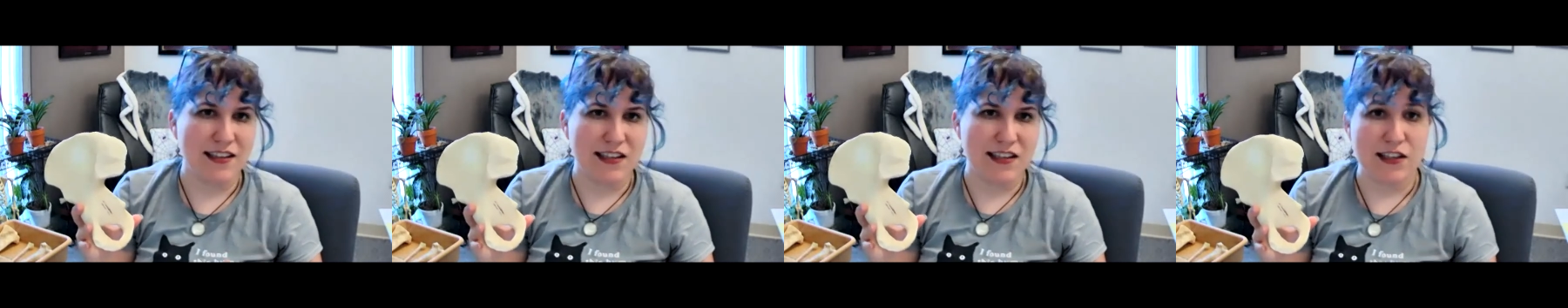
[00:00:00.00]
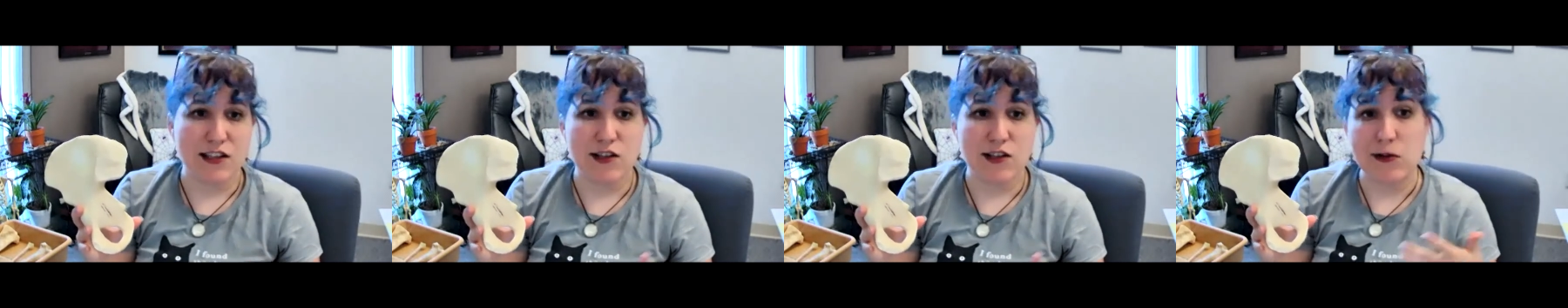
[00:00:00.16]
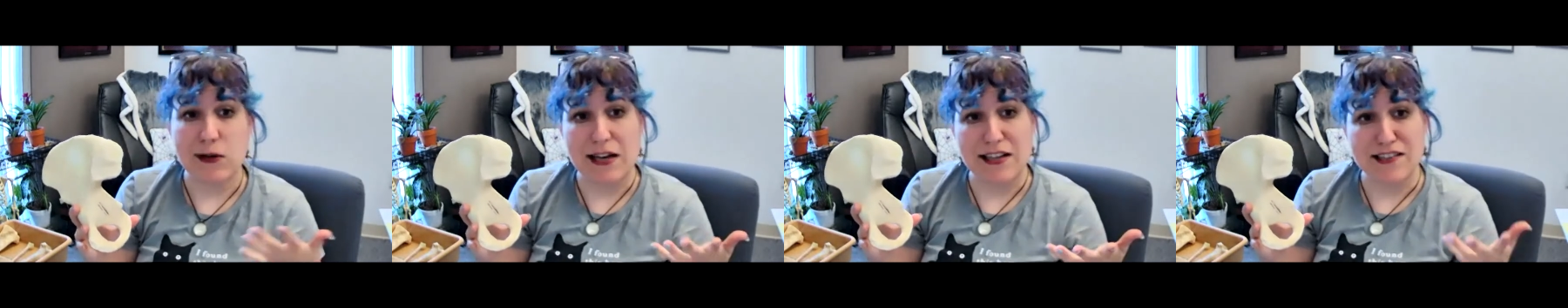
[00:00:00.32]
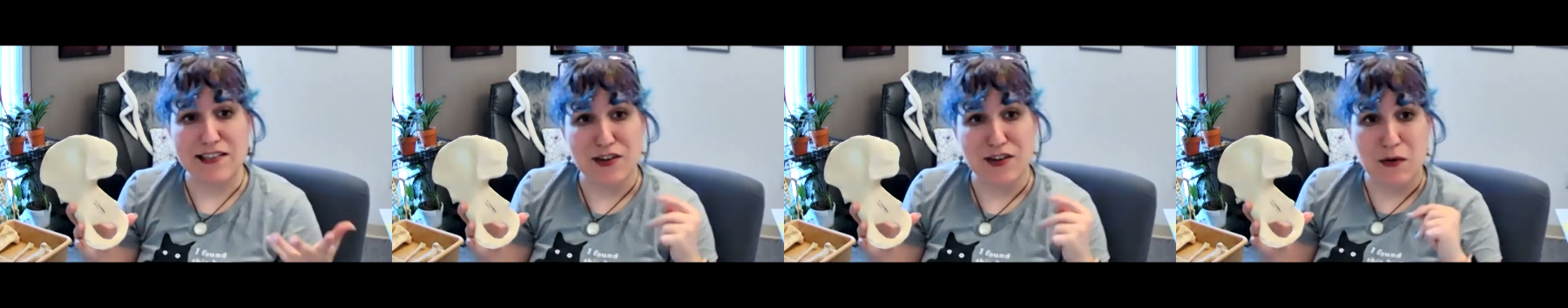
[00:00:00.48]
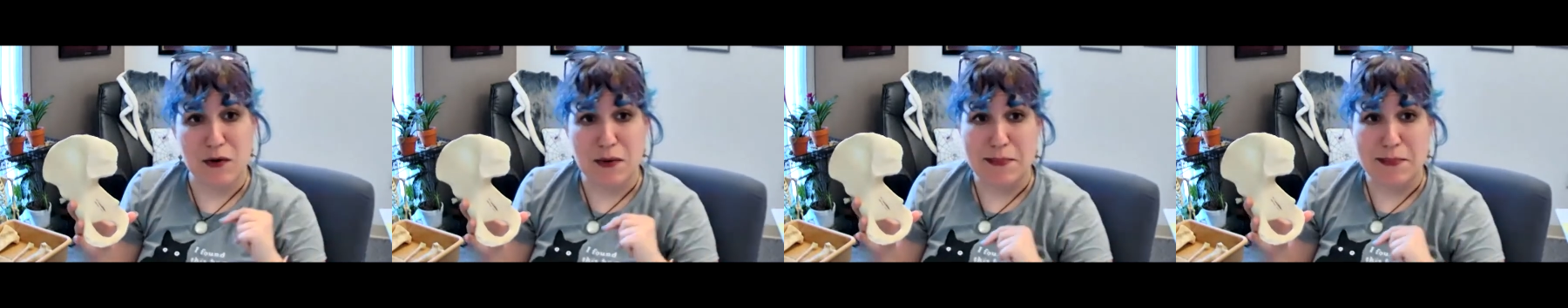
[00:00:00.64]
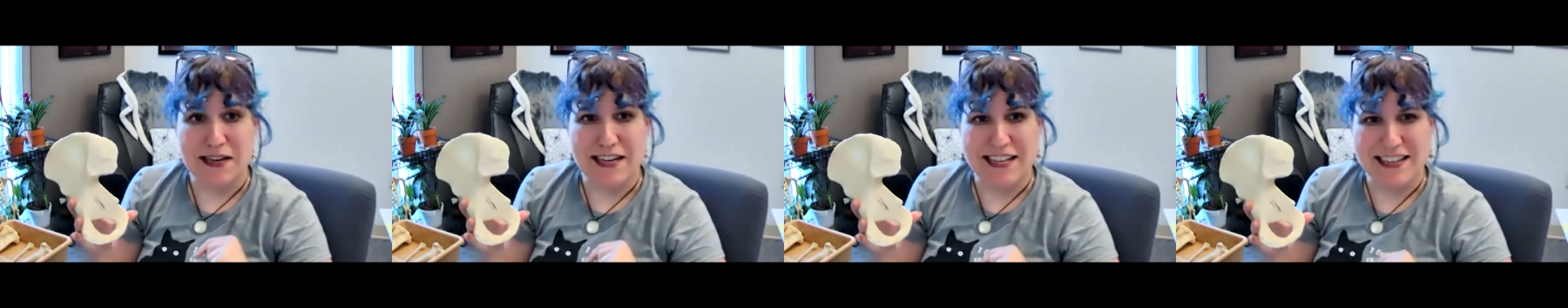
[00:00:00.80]
You guys know
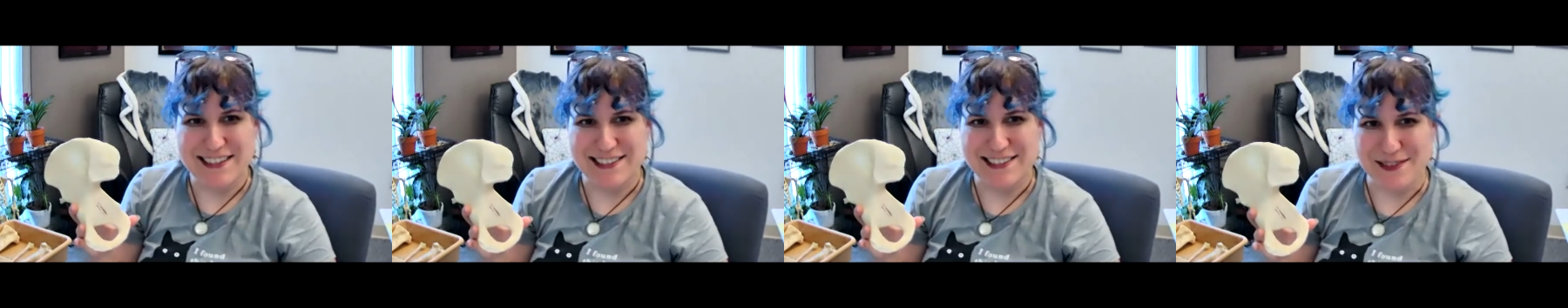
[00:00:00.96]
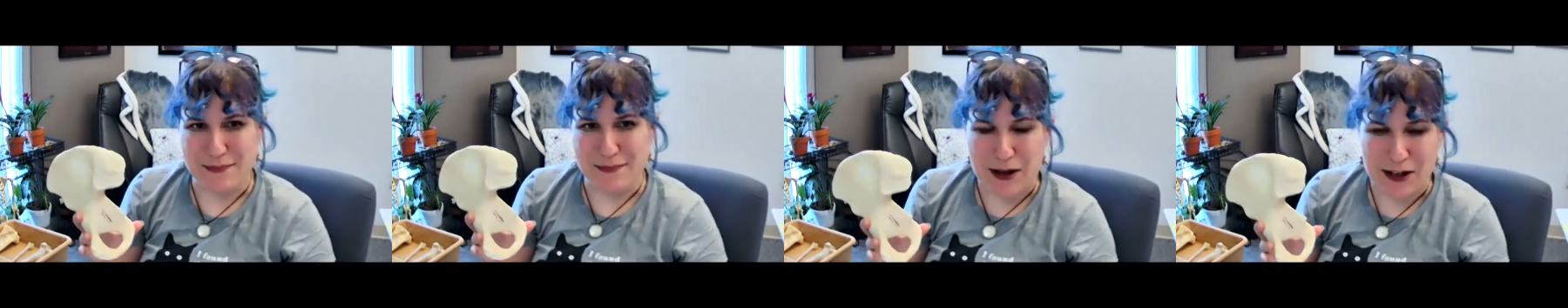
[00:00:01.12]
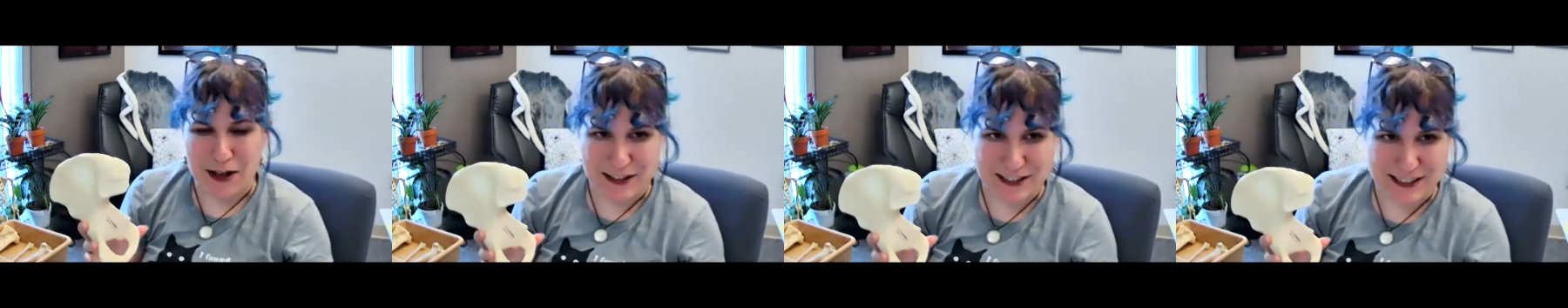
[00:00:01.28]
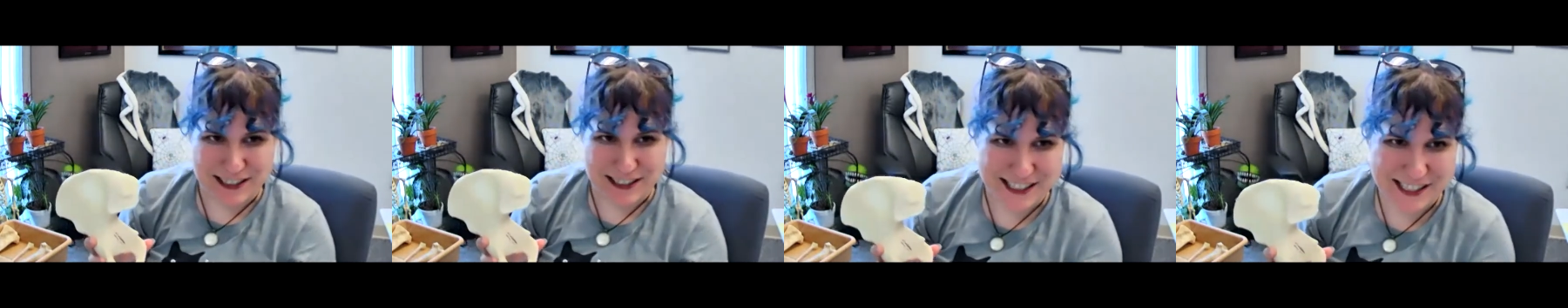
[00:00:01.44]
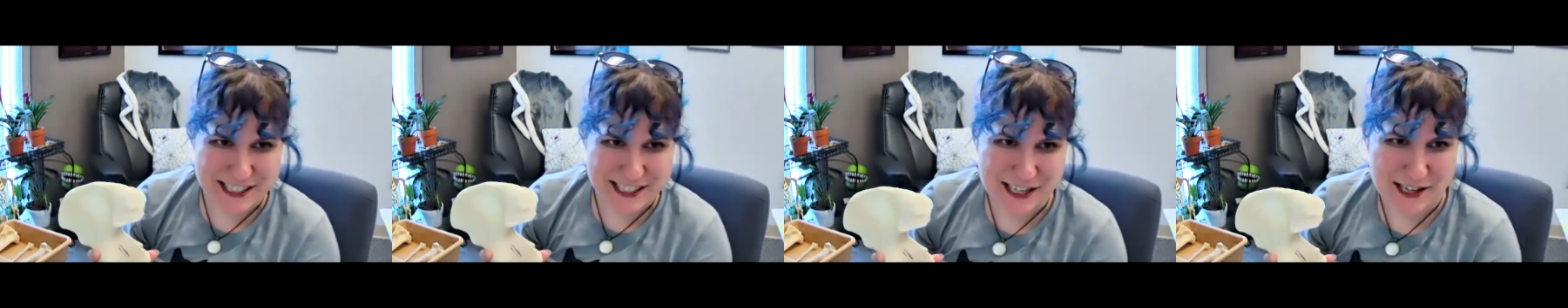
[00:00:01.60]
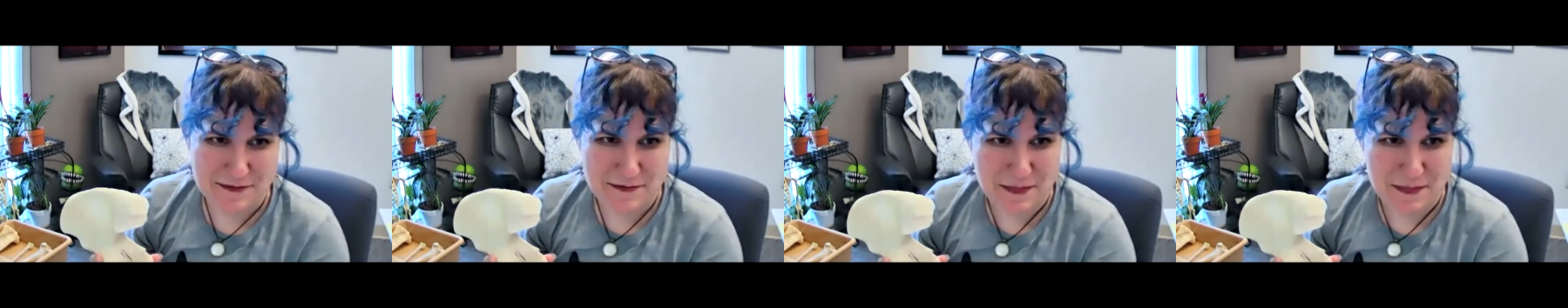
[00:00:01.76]
I'm an
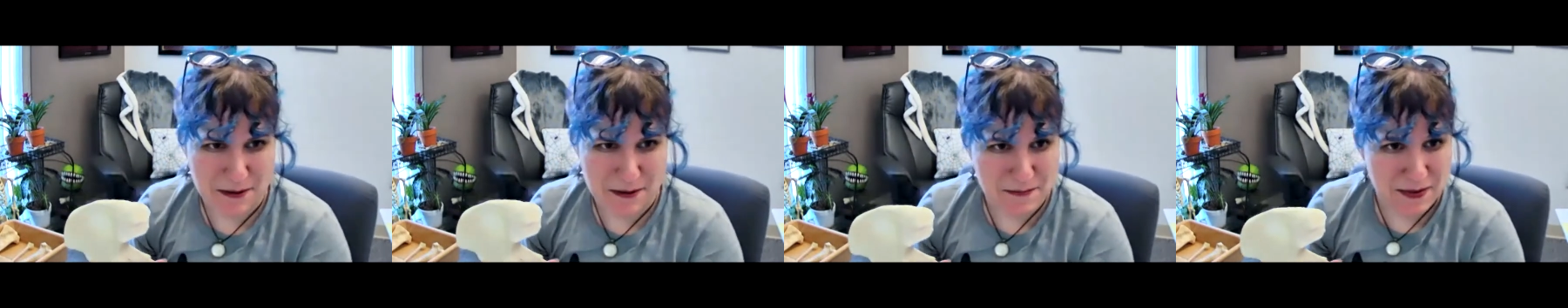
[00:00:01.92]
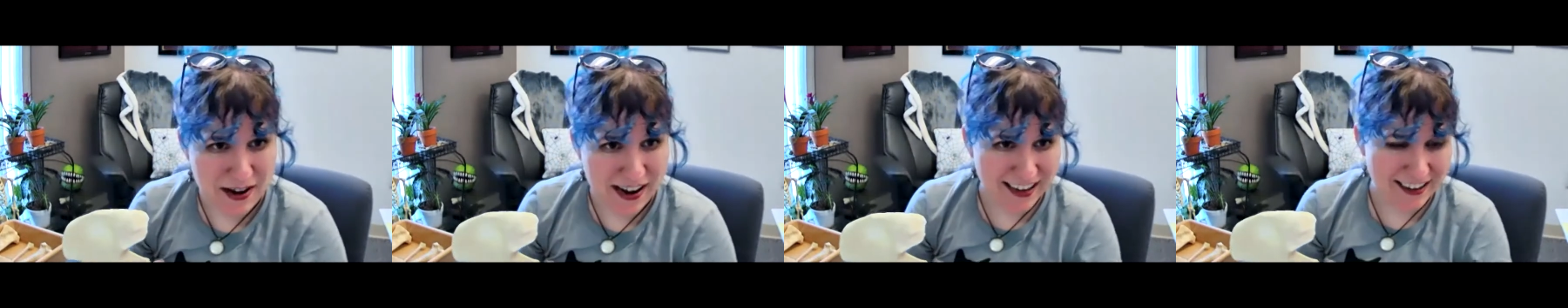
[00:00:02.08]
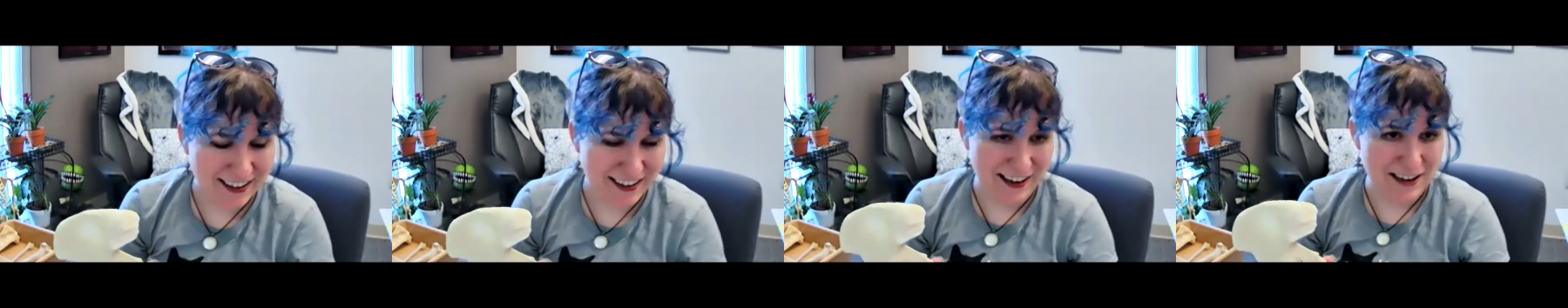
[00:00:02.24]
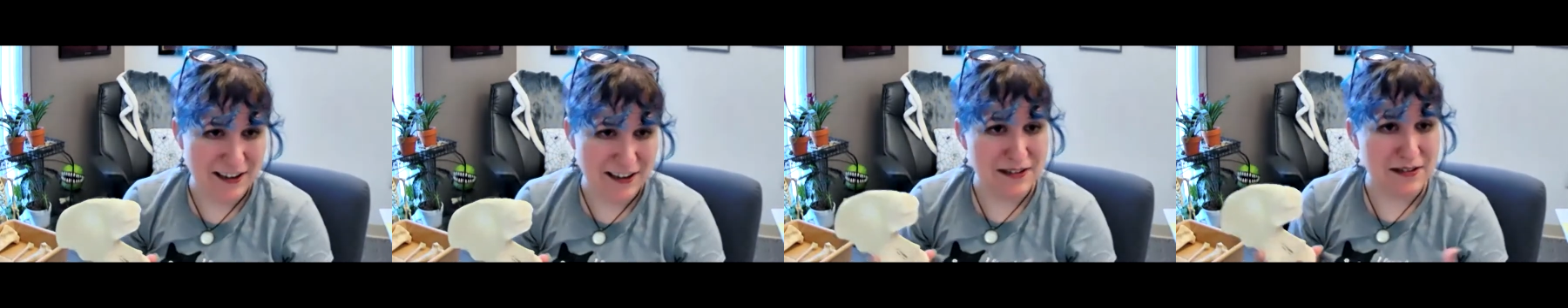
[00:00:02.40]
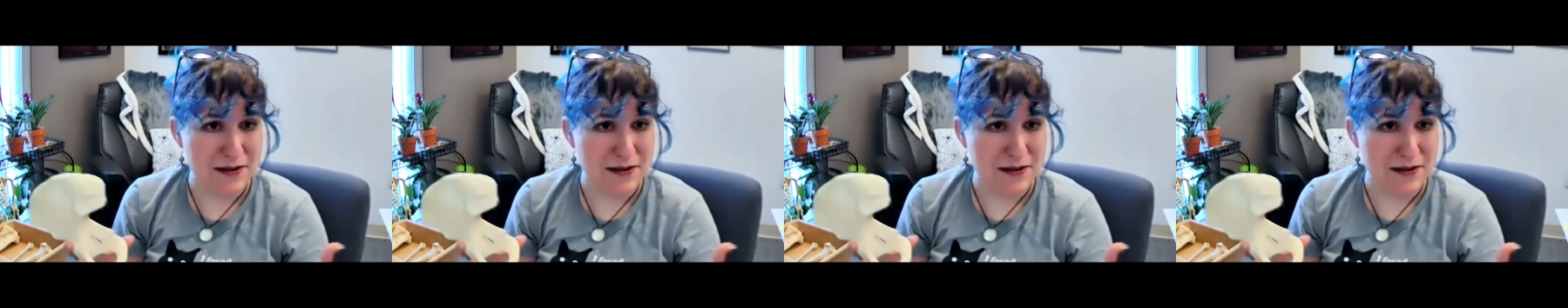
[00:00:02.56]
entomologist by background,